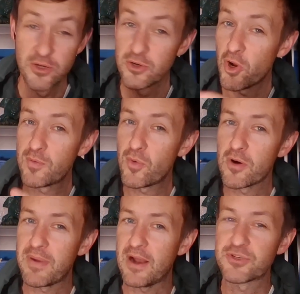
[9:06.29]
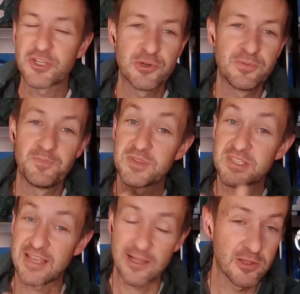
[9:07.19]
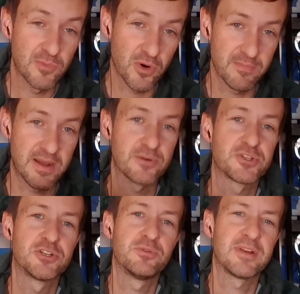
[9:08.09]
know more about you, sell more about you,